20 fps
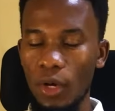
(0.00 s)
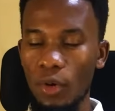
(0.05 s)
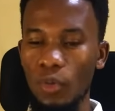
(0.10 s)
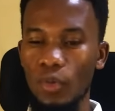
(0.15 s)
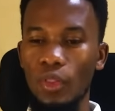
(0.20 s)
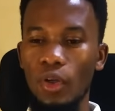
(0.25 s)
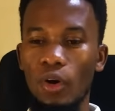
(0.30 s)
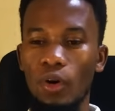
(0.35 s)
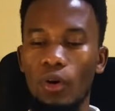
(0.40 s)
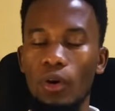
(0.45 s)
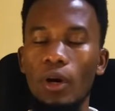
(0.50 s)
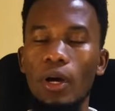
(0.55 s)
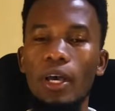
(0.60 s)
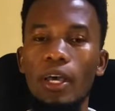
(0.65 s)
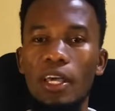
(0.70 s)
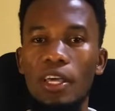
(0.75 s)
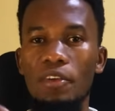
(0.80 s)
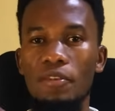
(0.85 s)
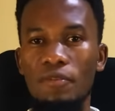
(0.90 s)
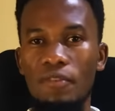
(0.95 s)
without
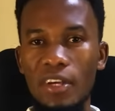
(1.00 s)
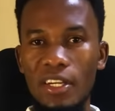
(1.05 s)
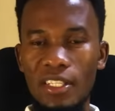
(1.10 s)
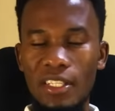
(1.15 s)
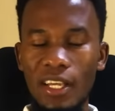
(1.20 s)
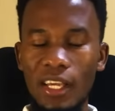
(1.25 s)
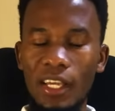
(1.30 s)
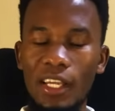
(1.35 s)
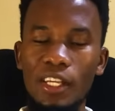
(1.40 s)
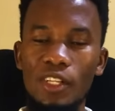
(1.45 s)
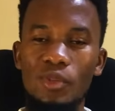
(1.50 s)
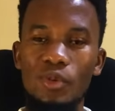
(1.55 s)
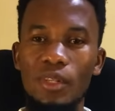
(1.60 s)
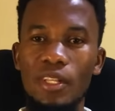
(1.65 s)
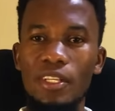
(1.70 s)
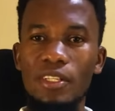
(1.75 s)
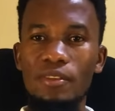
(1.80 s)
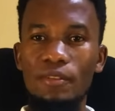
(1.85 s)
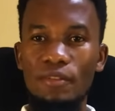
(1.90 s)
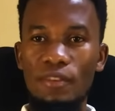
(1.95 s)
investing into
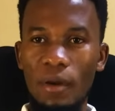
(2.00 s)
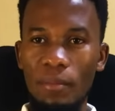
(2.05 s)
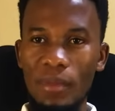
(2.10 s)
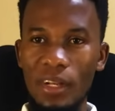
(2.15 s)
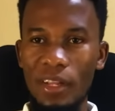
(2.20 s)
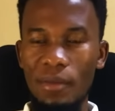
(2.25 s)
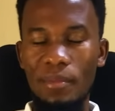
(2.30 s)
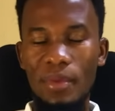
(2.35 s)
this family